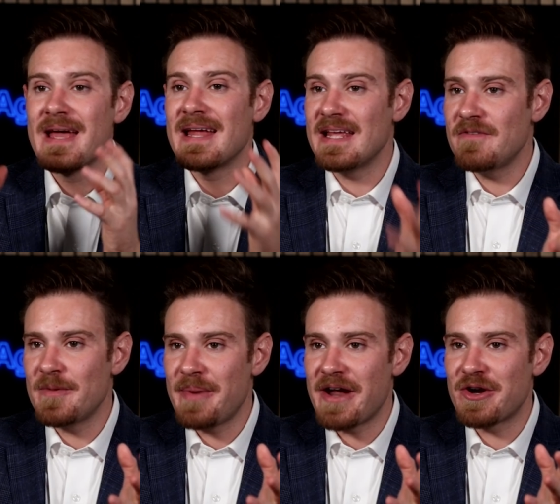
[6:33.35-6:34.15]
And
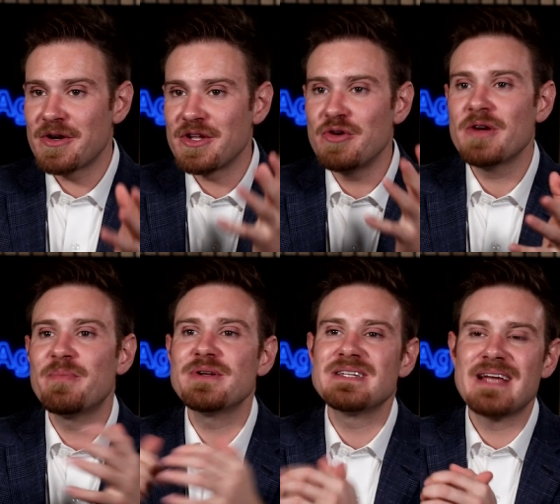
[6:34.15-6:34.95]
even better, you can
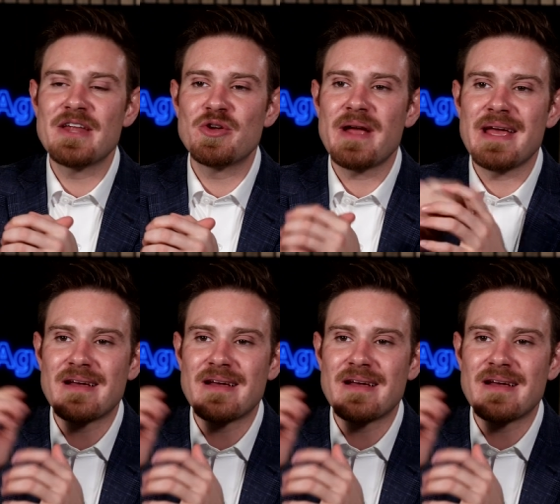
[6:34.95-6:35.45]
put together a